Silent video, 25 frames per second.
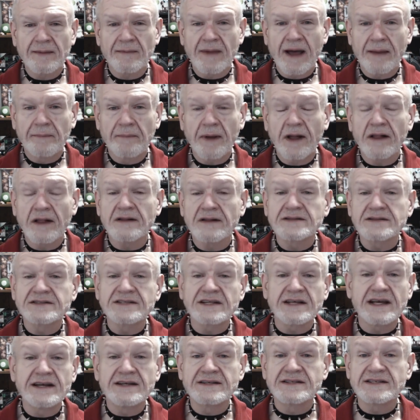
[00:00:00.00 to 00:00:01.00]
My
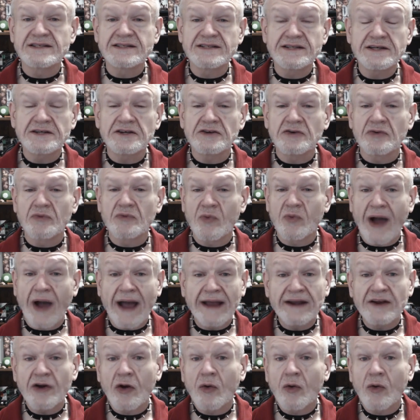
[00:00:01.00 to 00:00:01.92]
pulse is still right